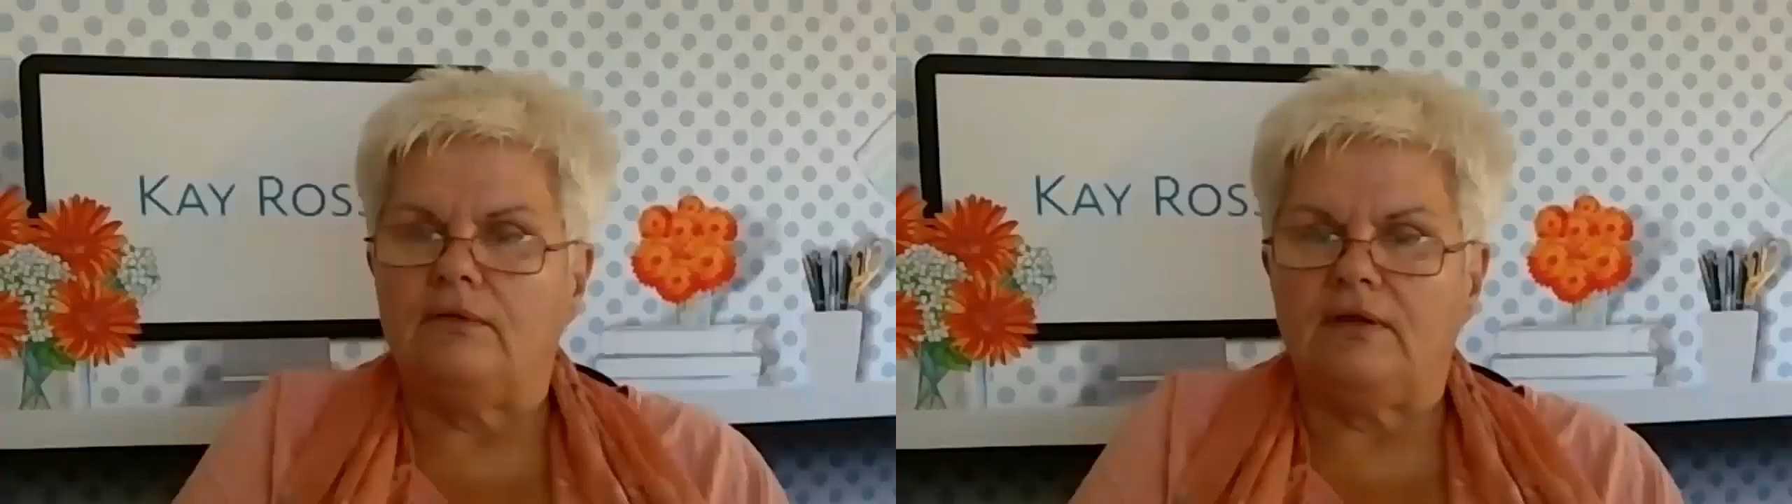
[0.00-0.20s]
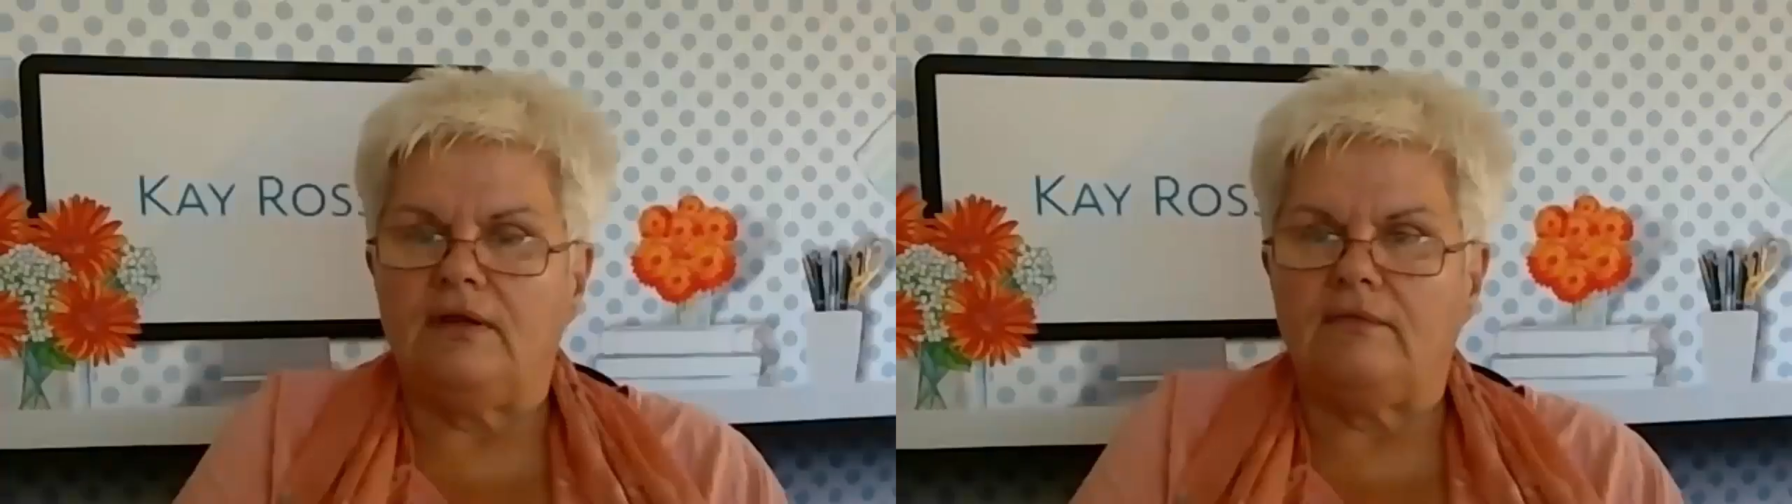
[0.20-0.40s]

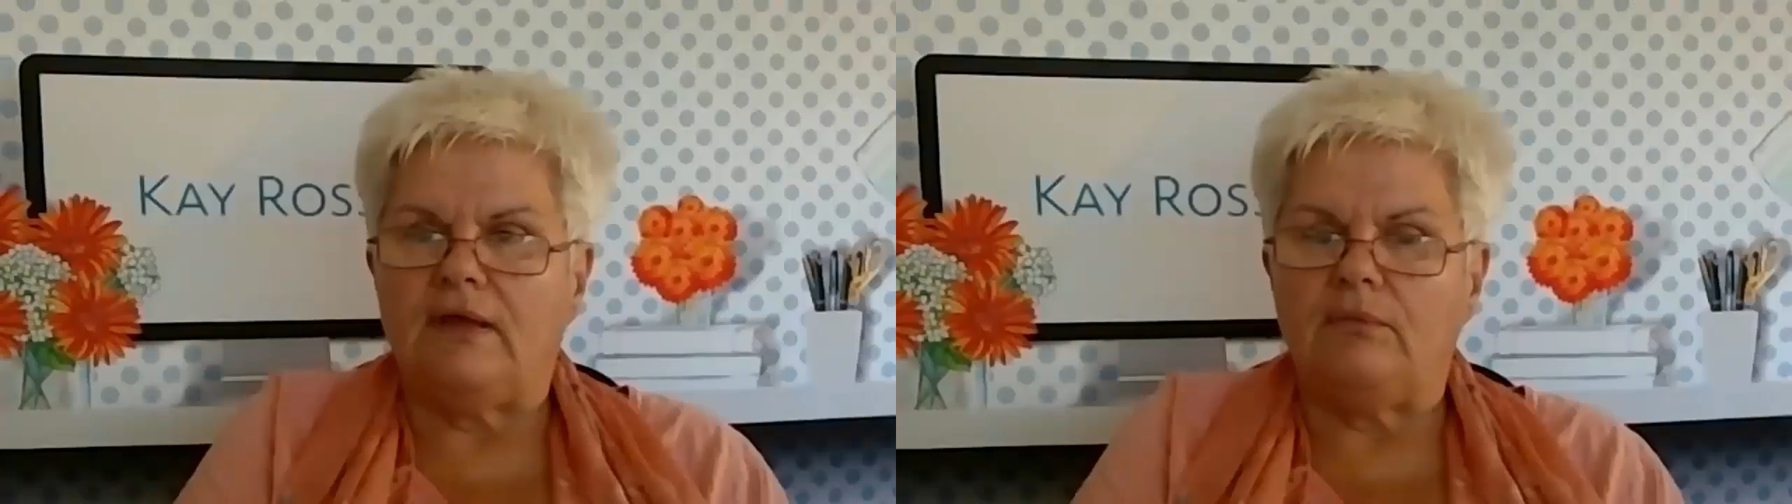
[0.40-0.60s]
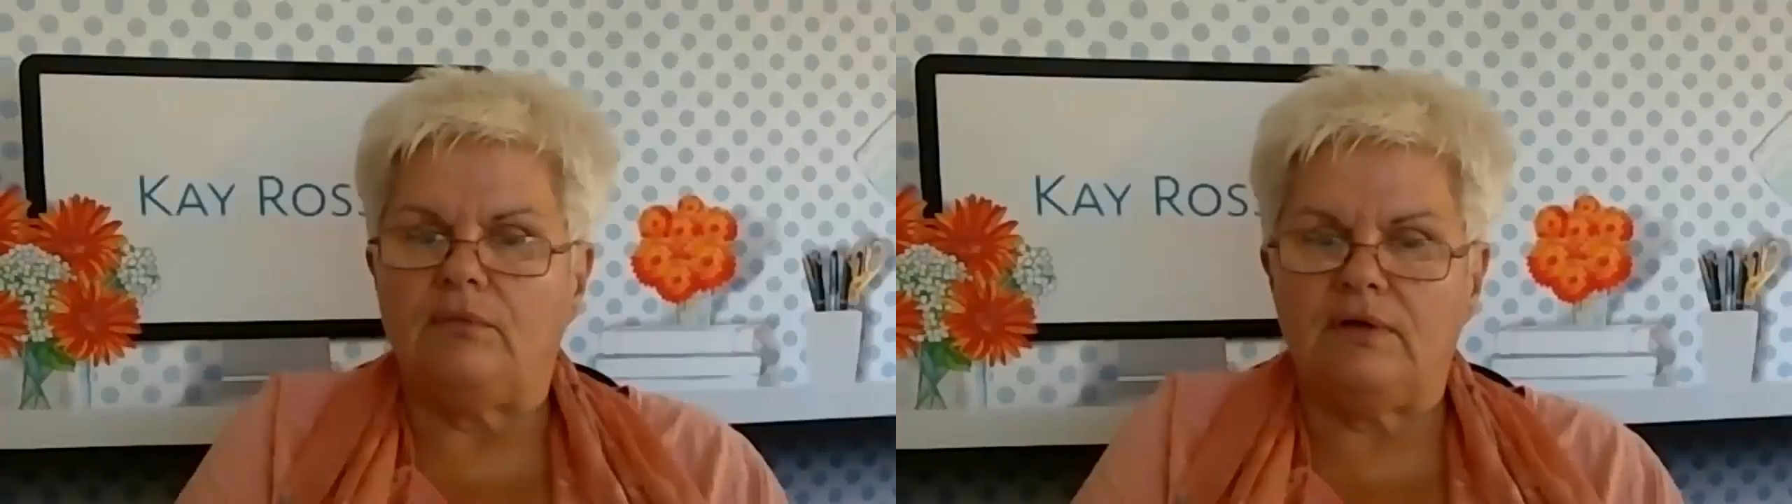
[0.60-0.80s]
see if
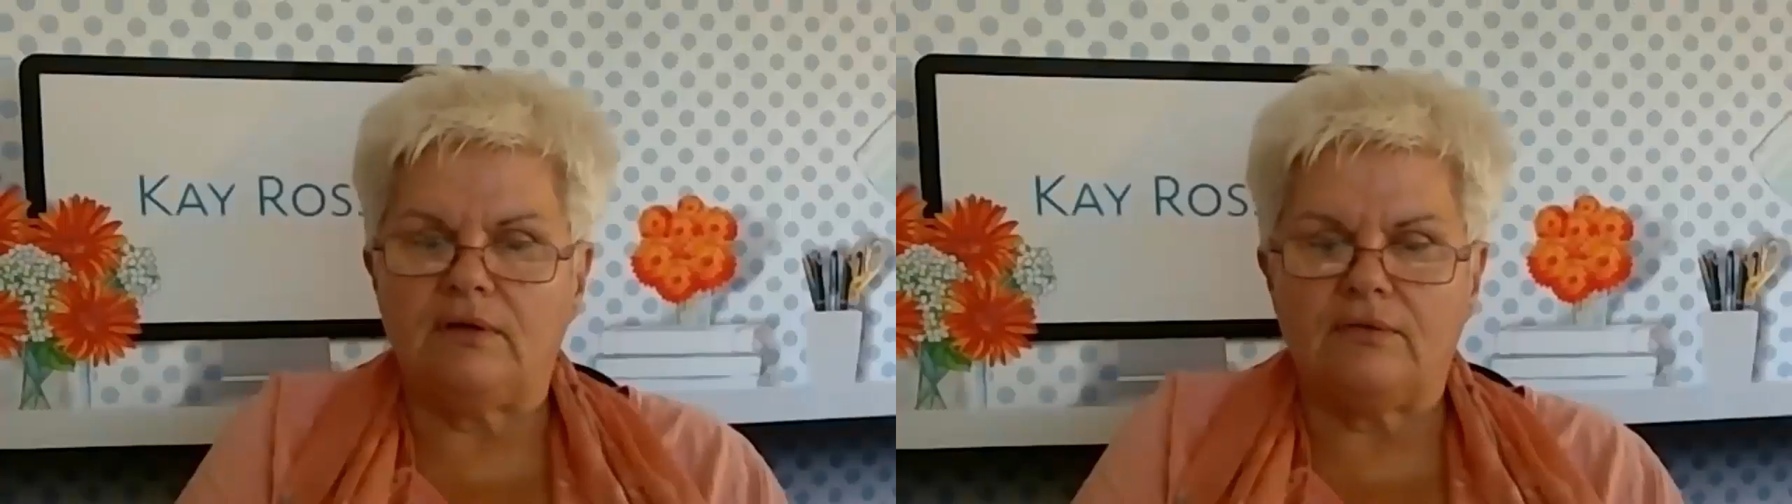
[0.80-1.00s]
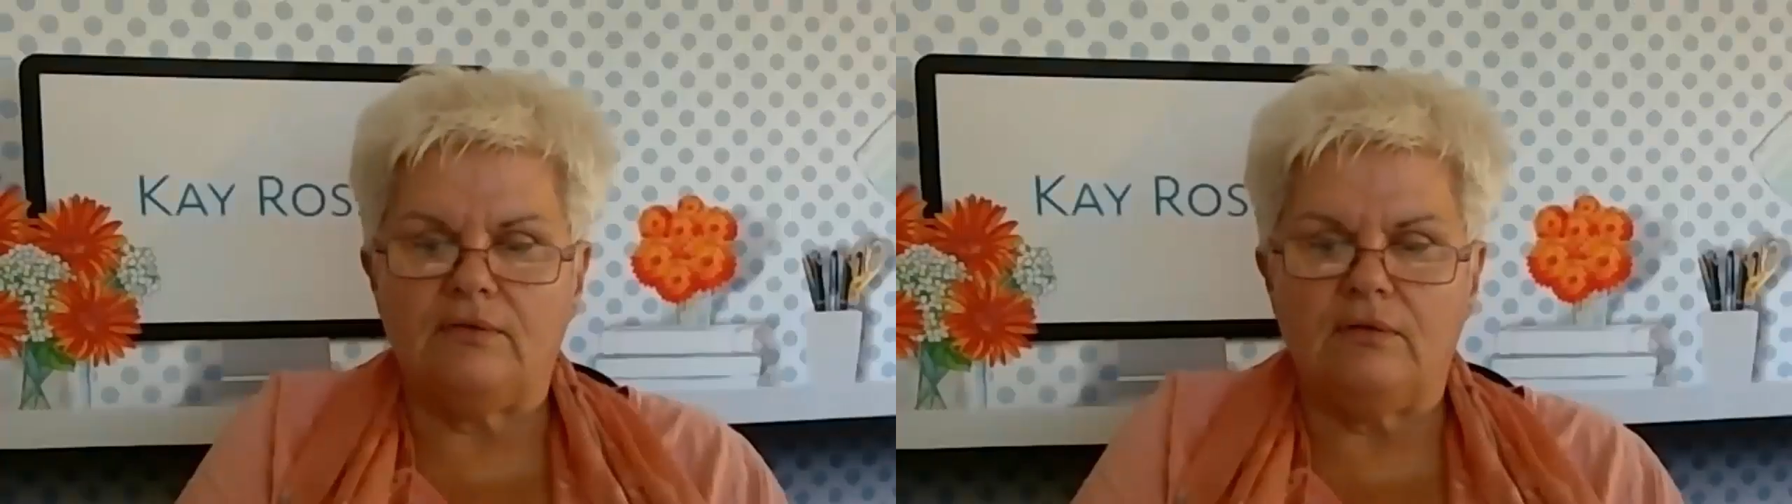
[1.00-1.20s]
that
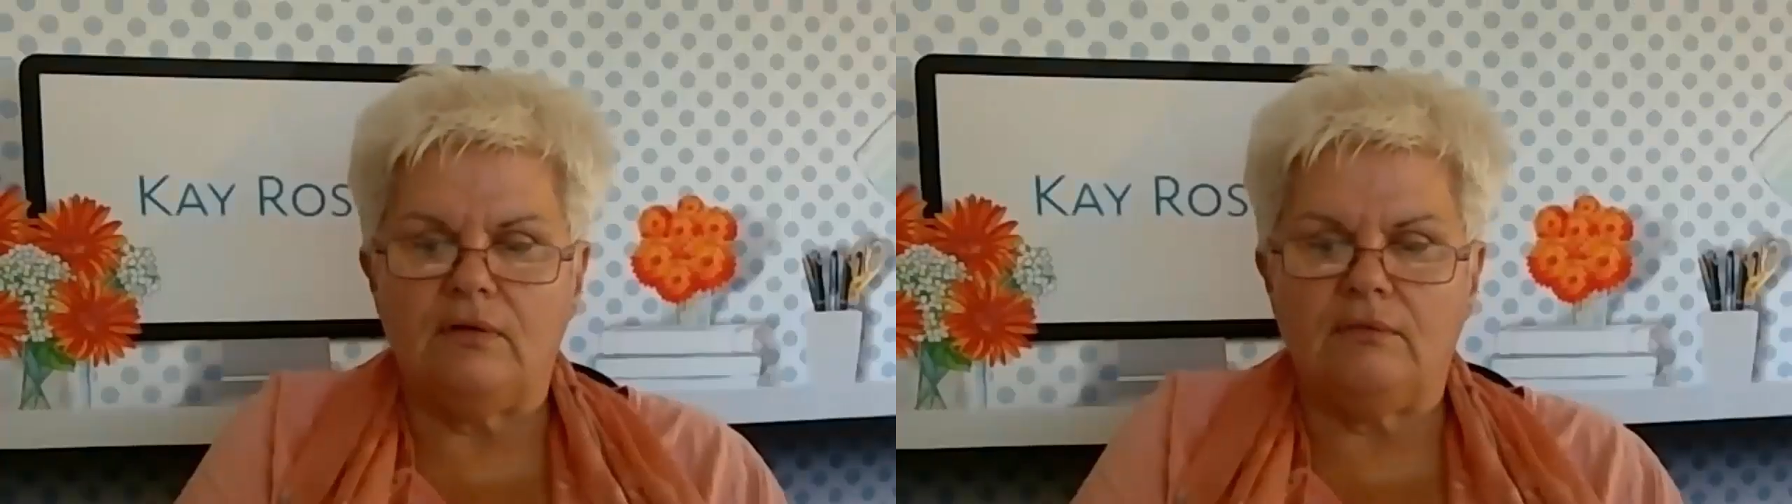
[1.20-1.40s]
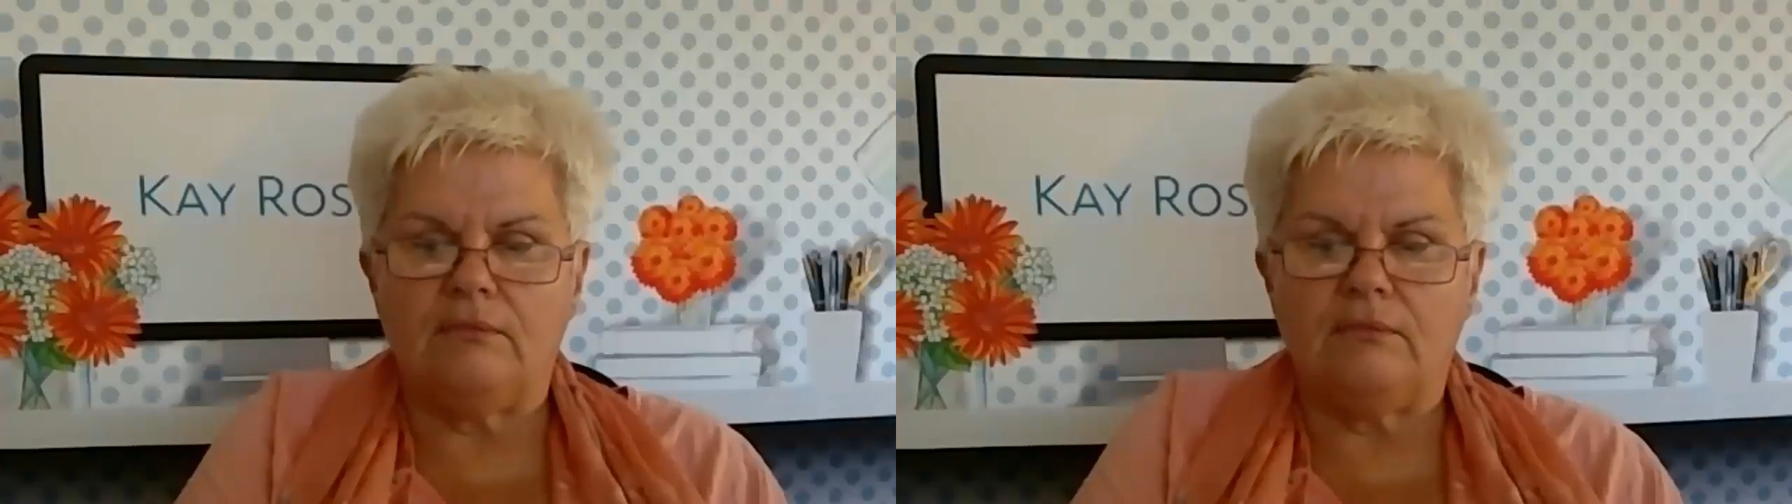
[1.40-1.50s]
works.